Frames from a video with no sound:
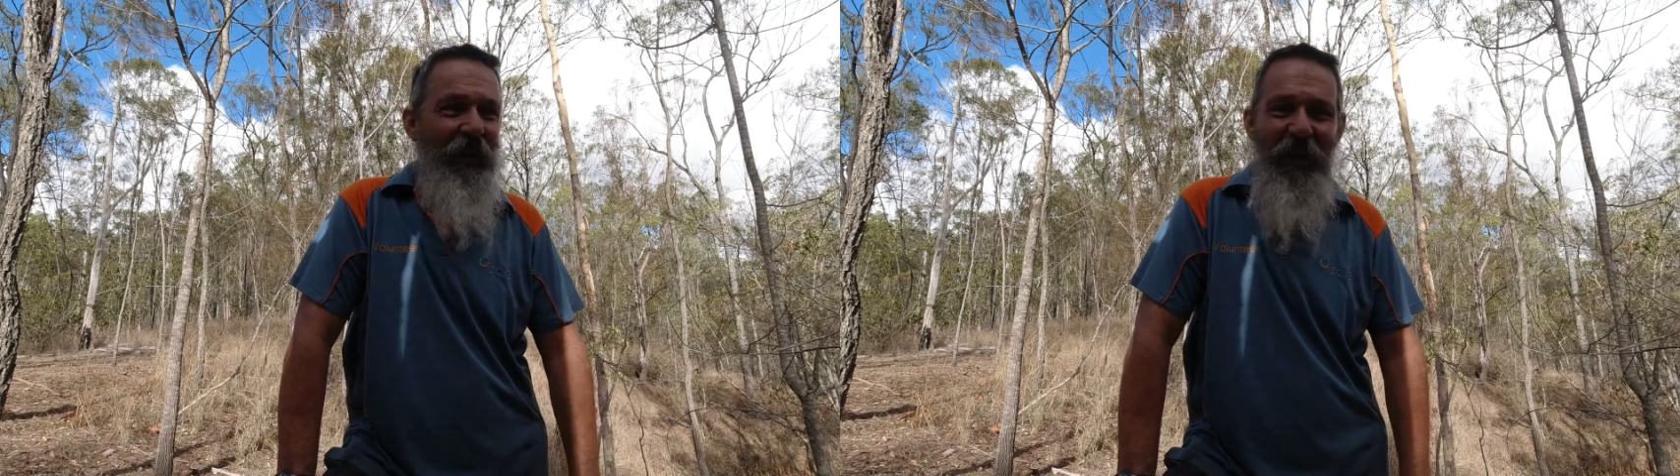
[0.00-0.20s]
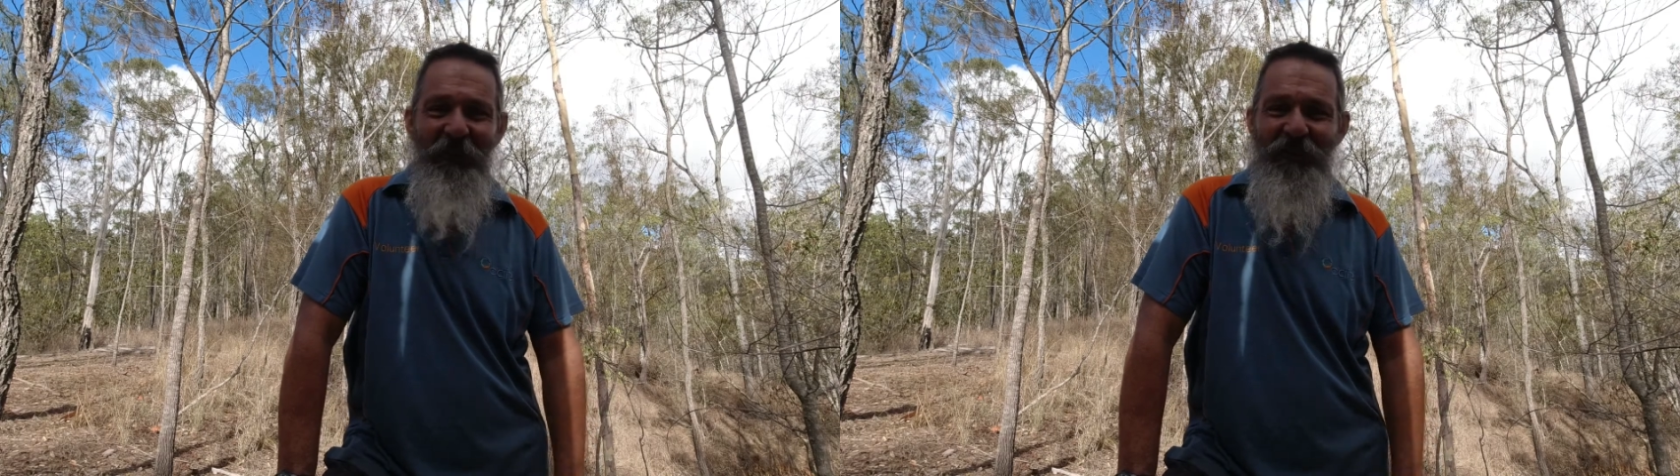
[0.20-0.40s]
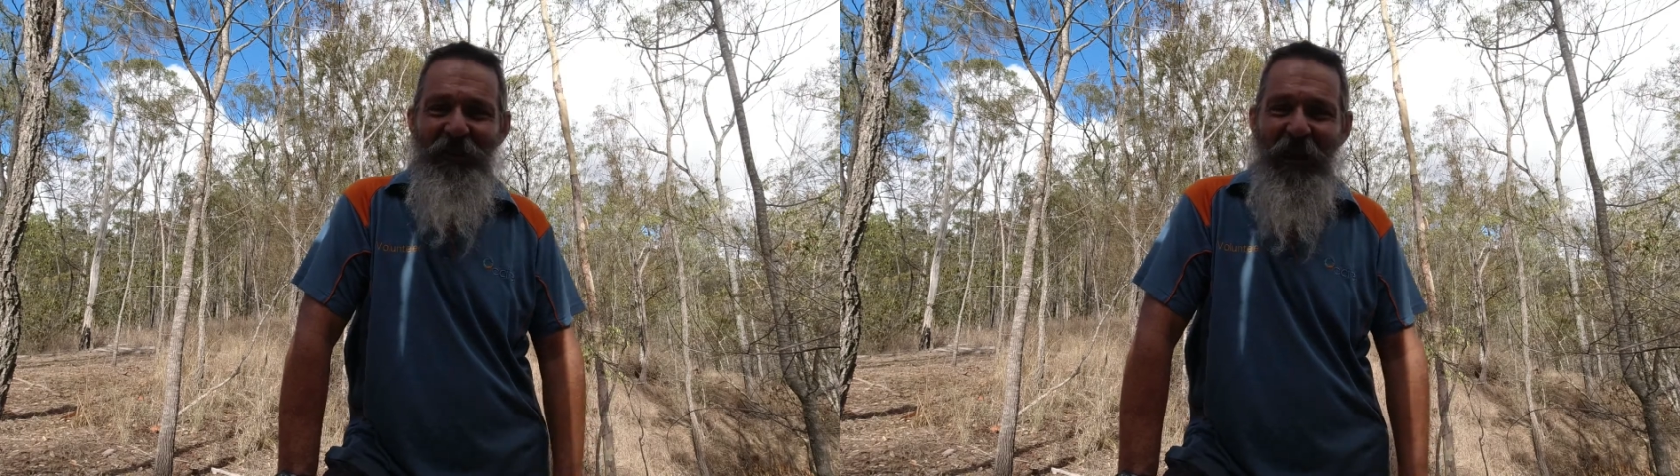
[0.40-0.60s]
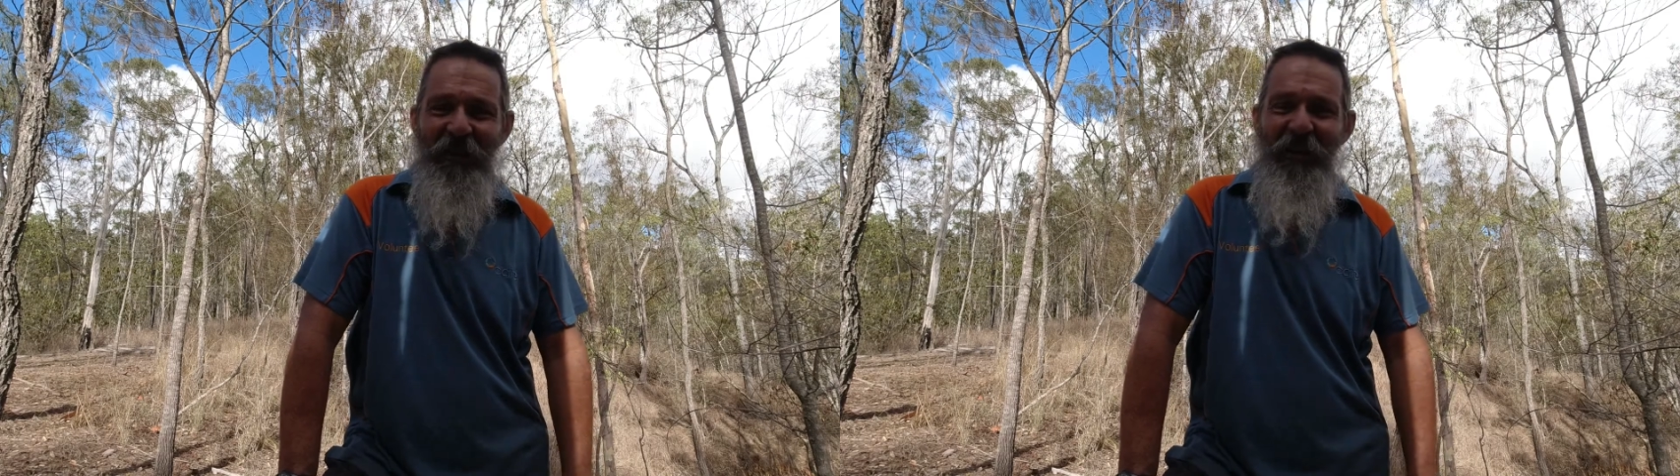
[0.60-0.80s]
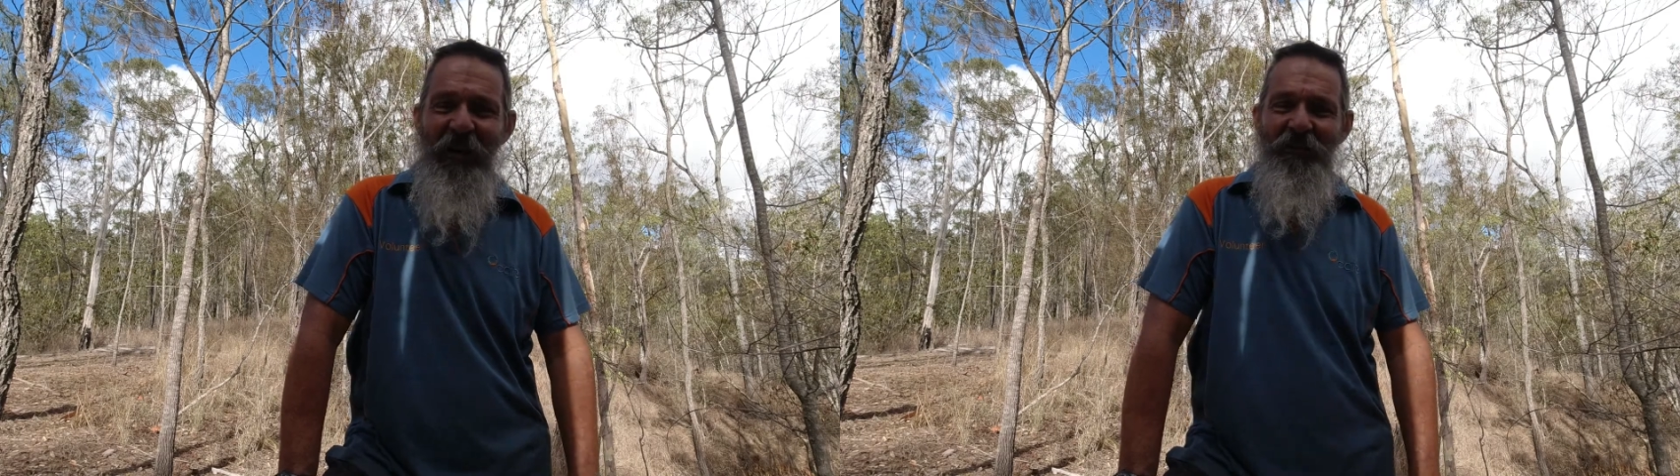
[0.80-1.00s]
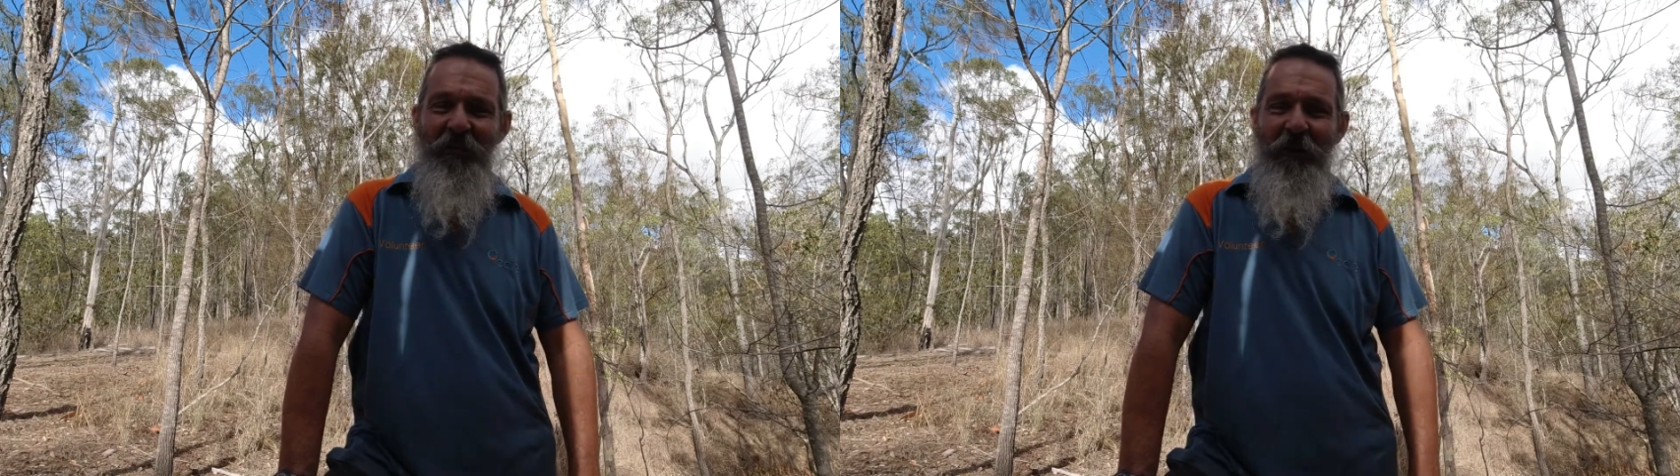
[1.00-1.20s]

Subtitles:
half-inch garden hose or